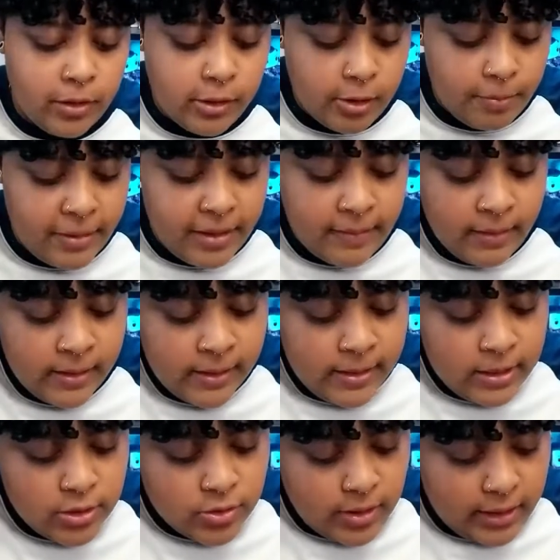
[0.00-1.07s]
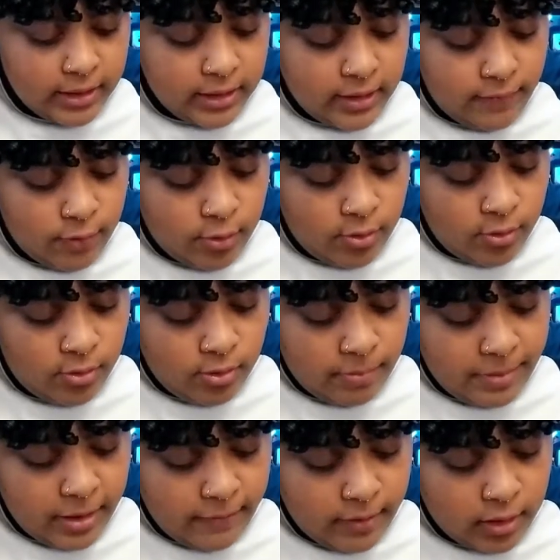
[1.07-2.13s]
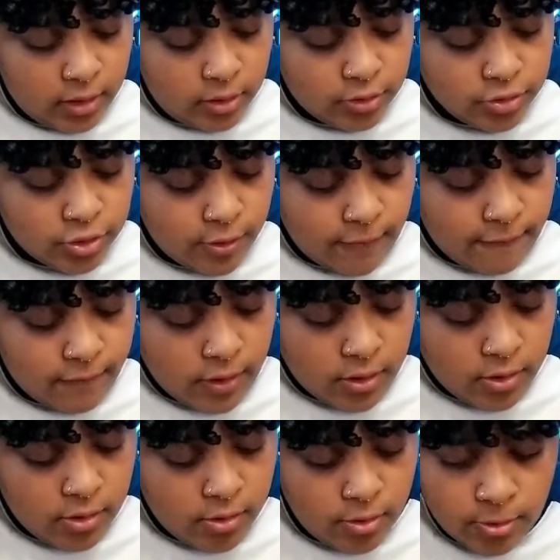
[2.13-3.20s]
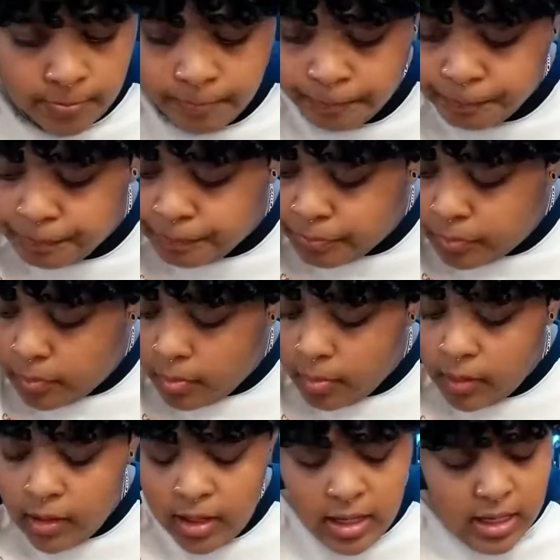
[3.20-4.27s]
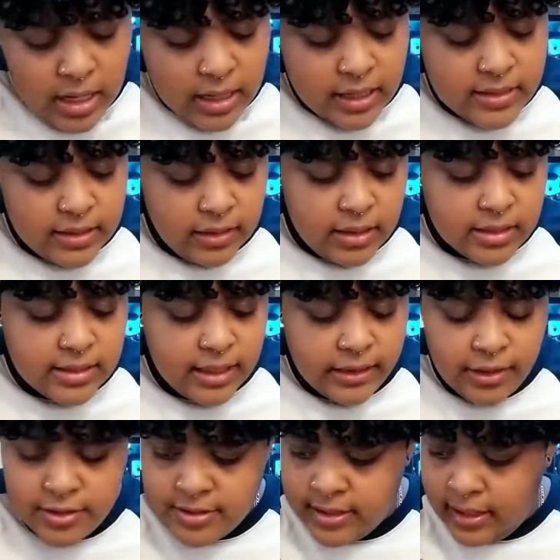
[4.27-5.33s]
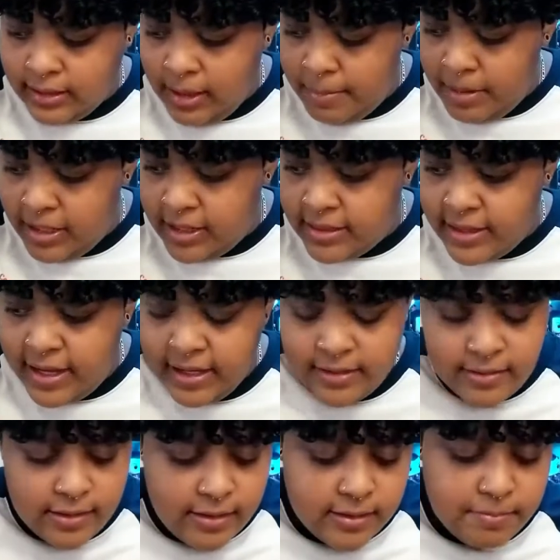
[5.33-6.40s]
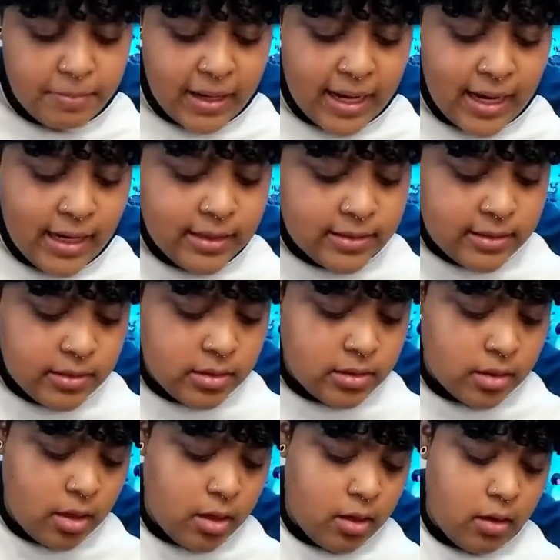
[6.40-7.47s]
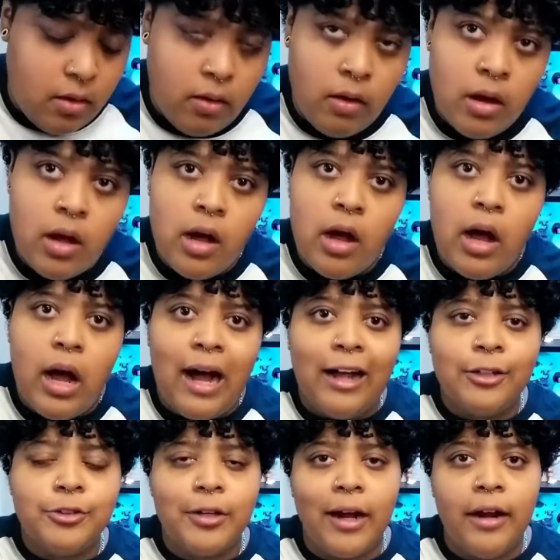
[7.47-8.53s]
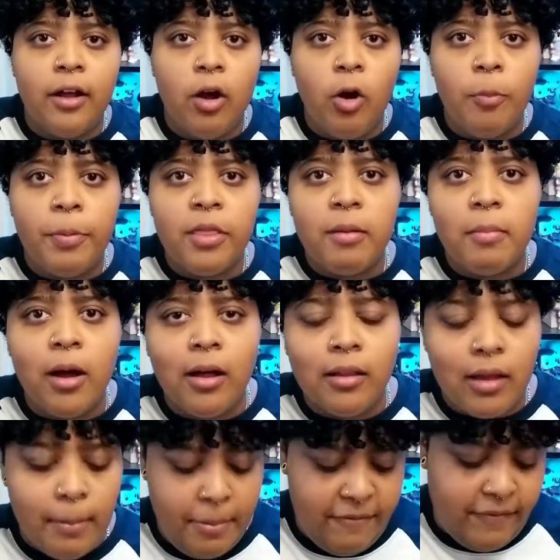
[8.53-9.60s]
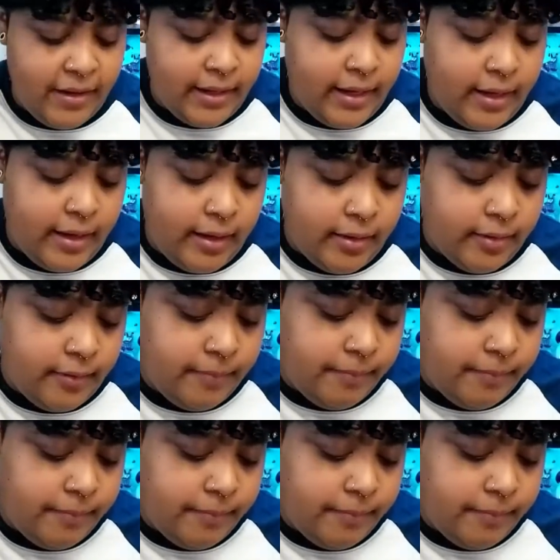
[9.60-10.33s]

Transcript: a little bit so I can give you a bit of a closer view. Cause it looks like there's not that many things in this box. So I'll try to open them all up if I can.